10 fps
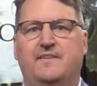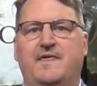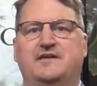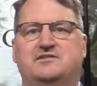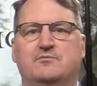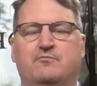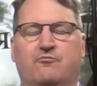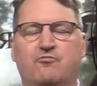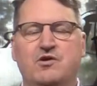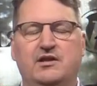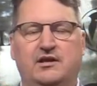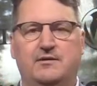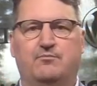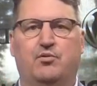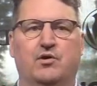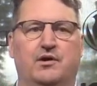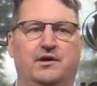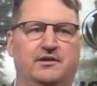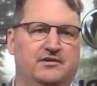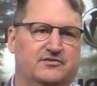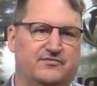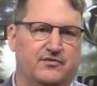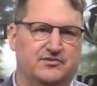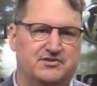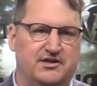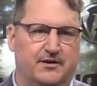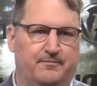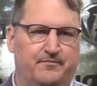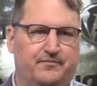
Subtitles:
That's really important in this first step.